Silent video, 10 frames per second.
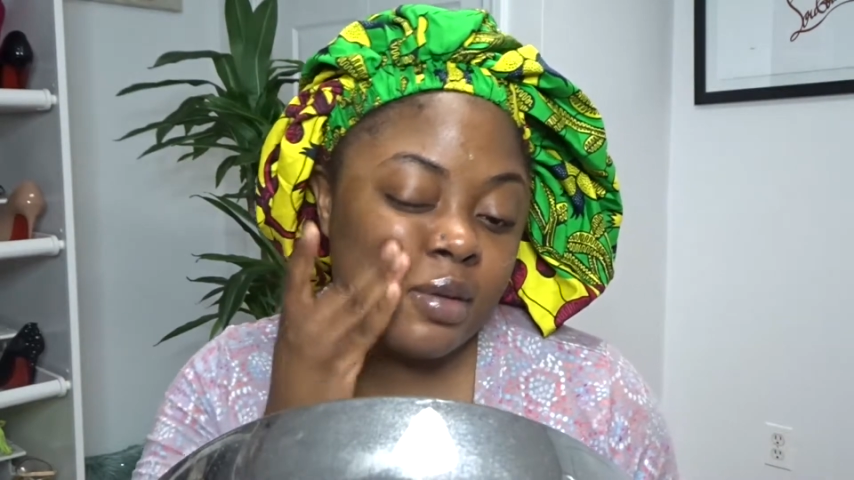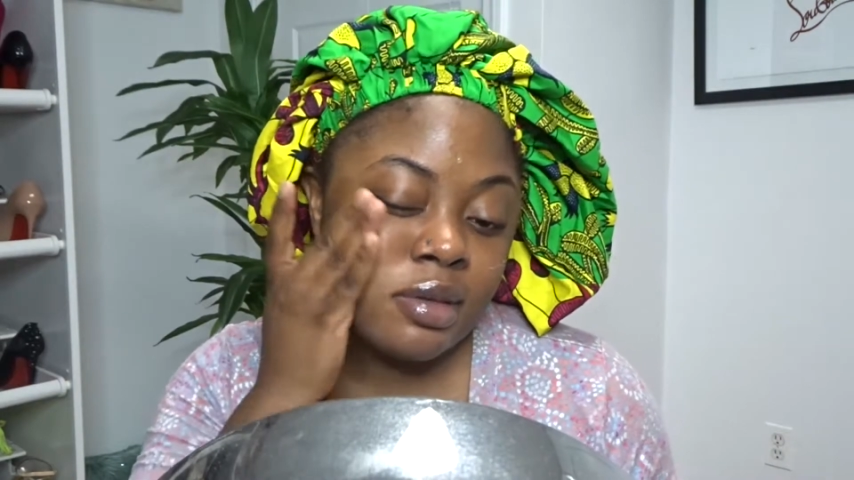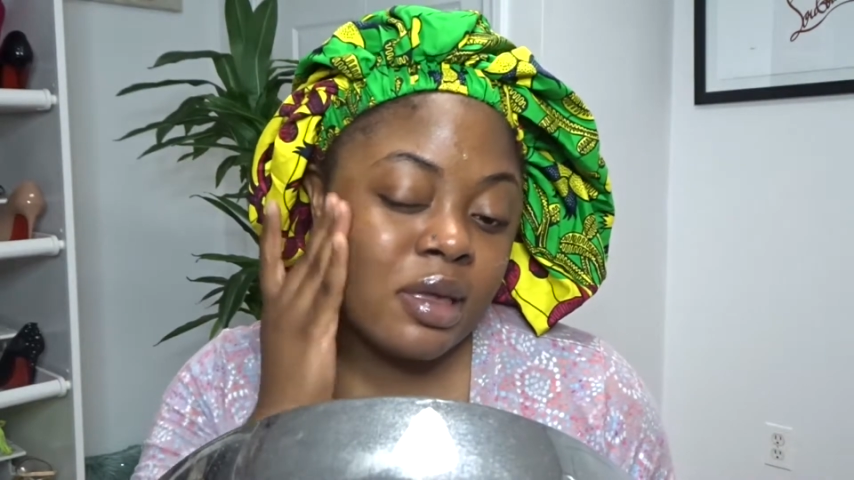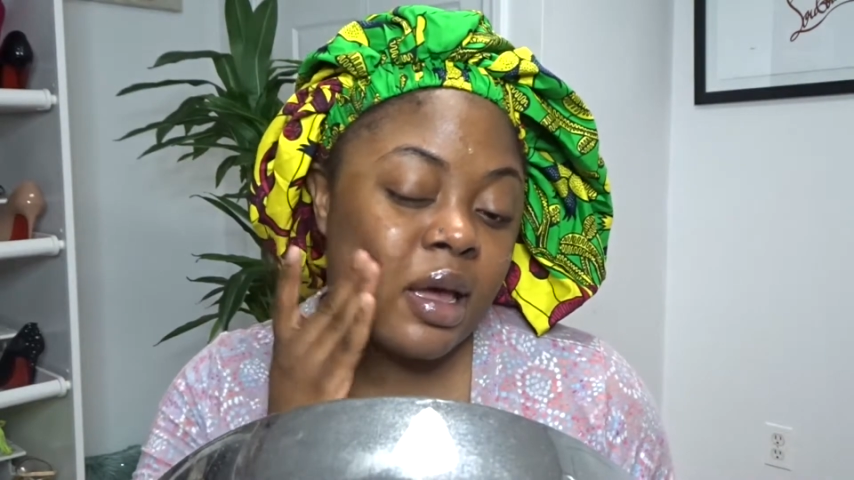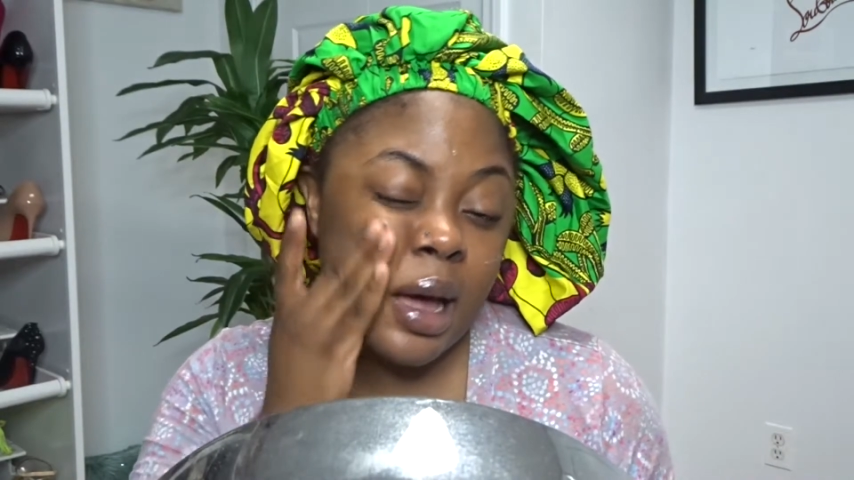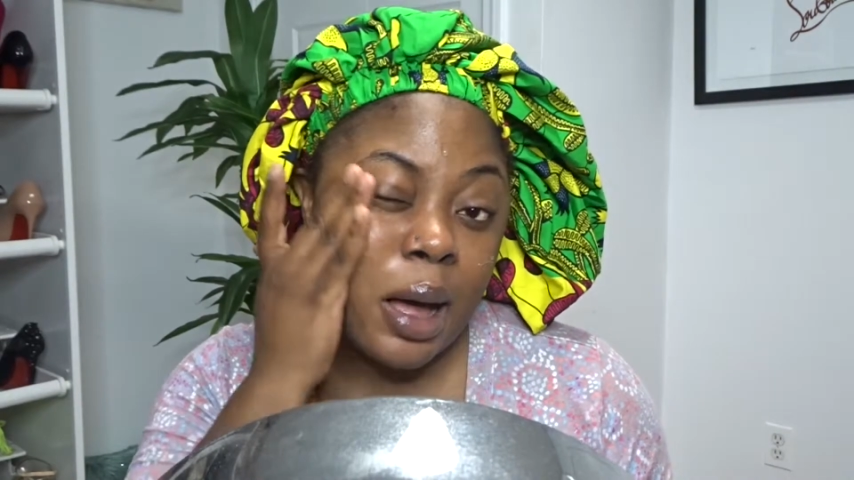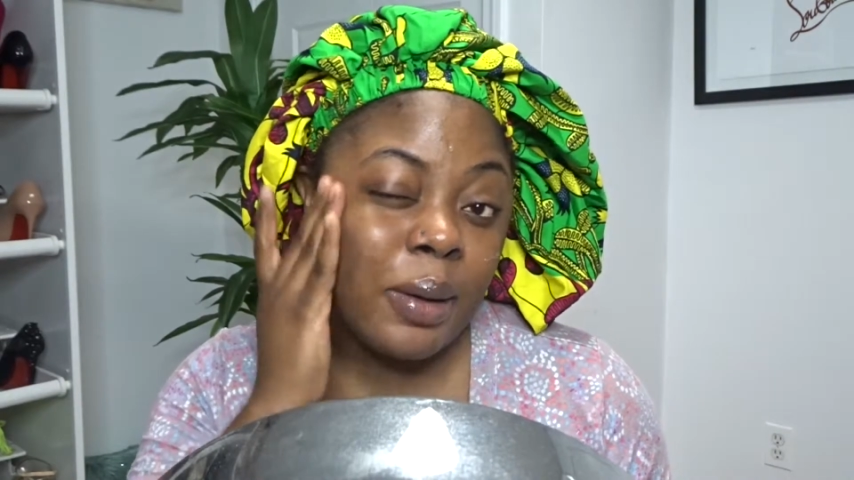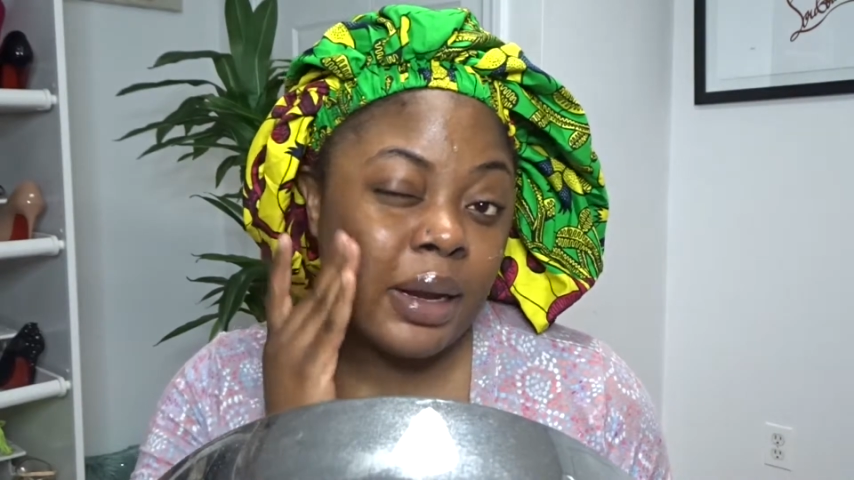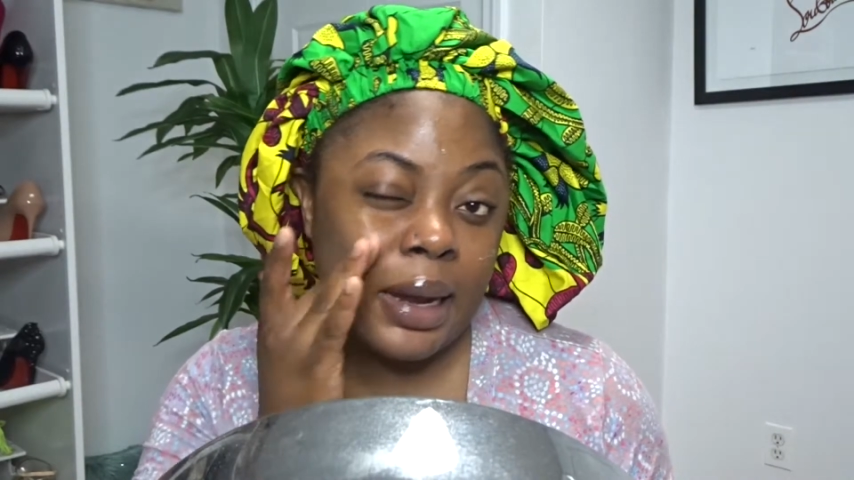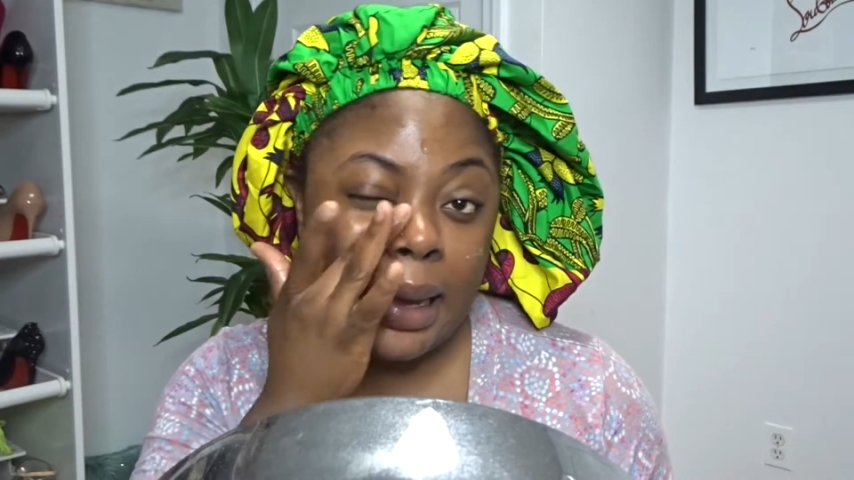and see
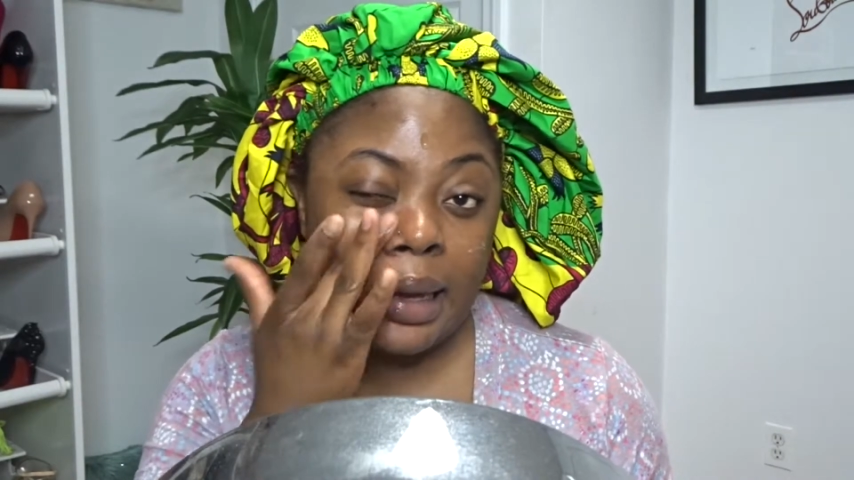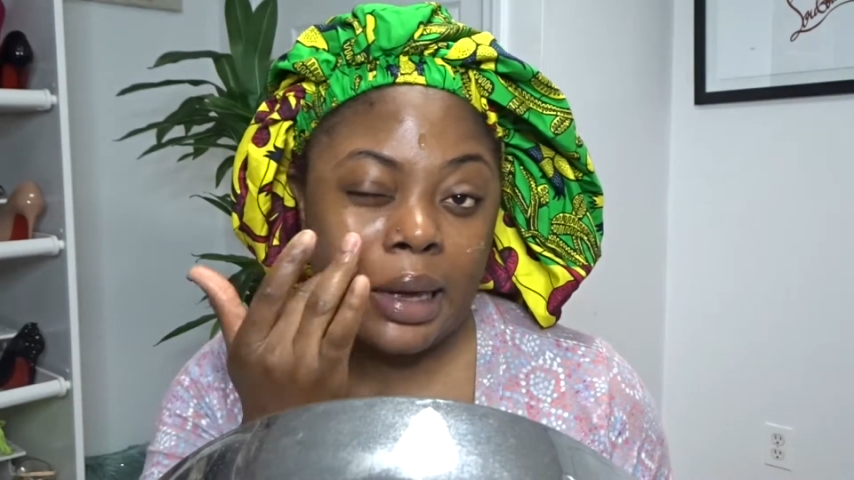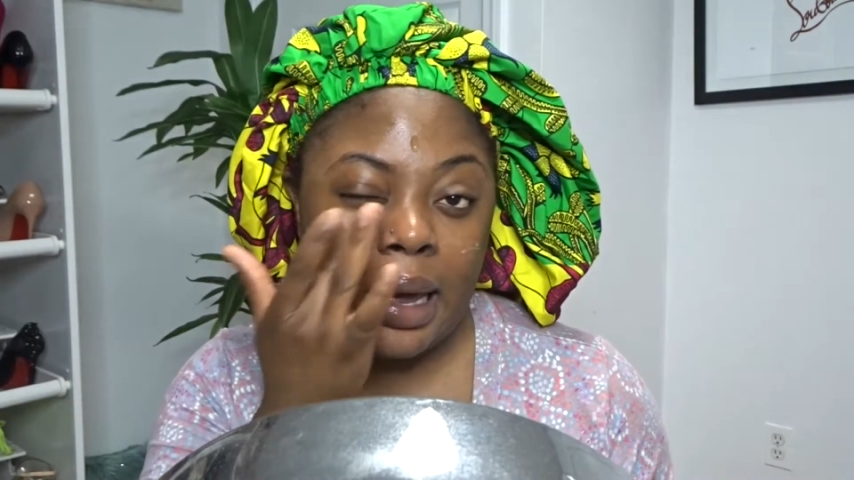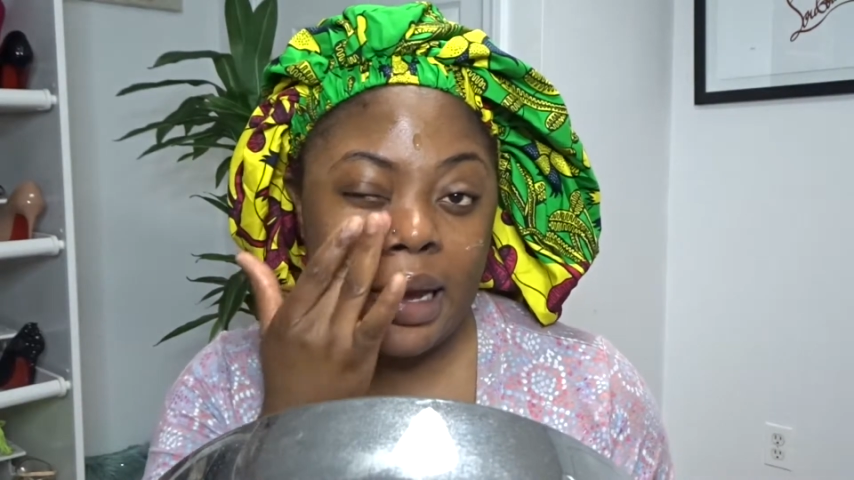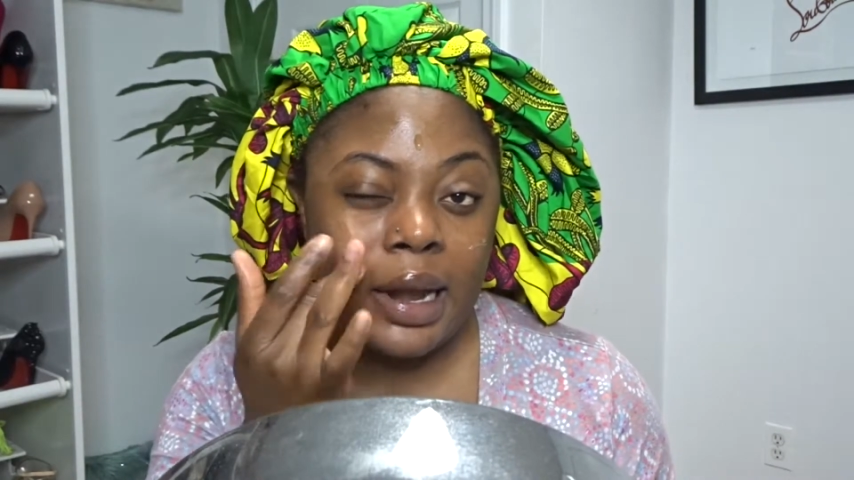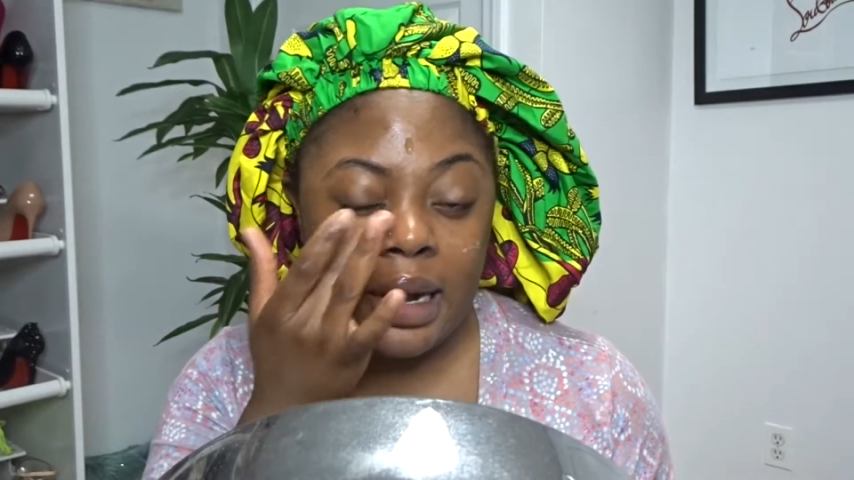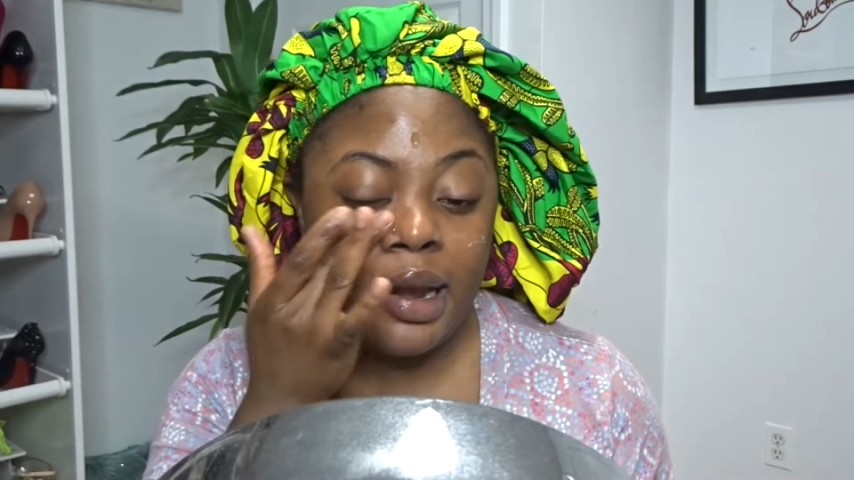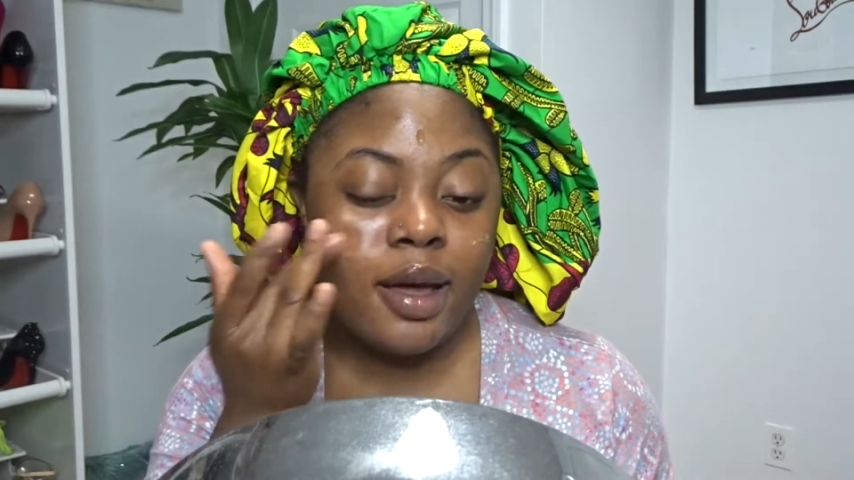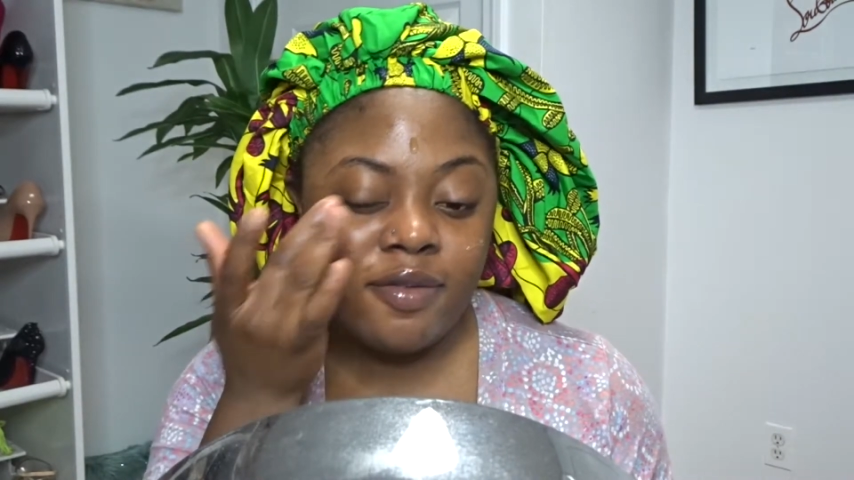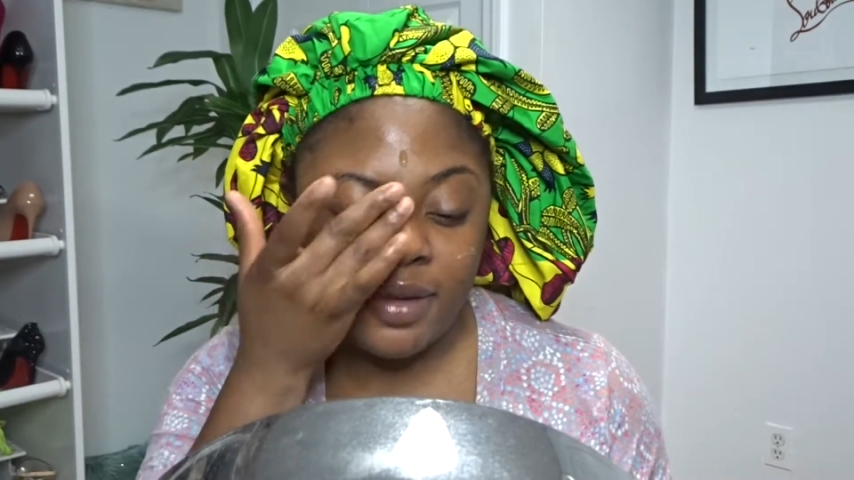how I like it, and I
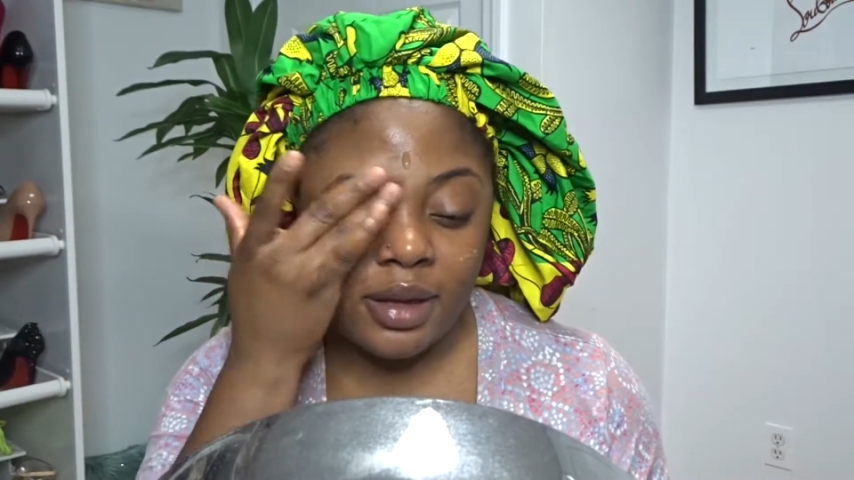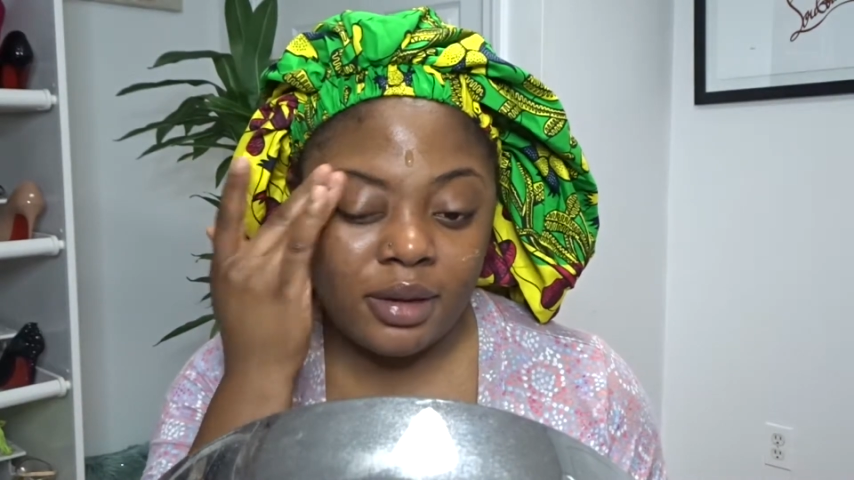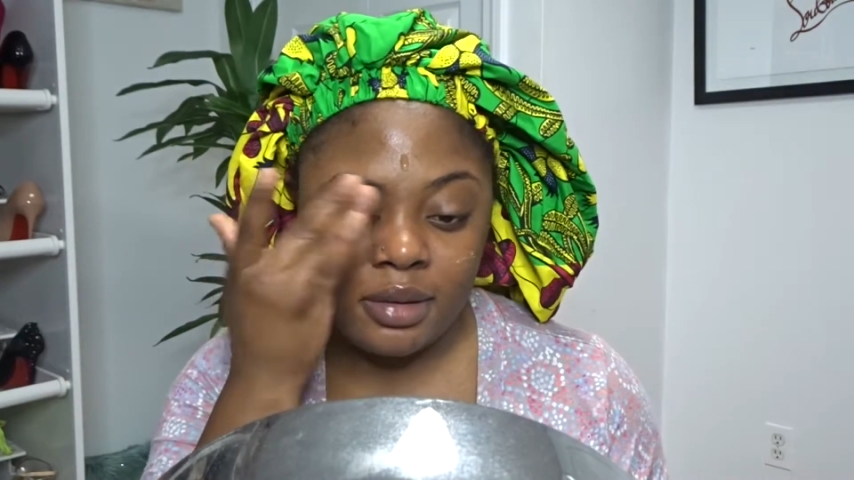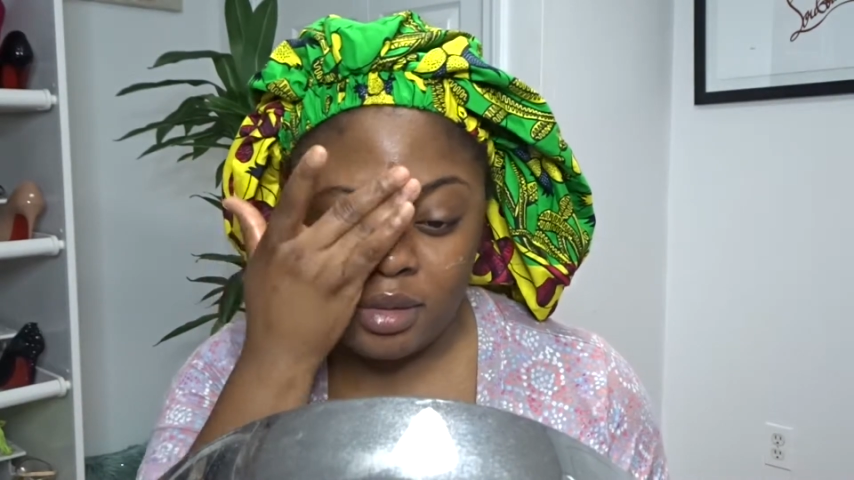love it.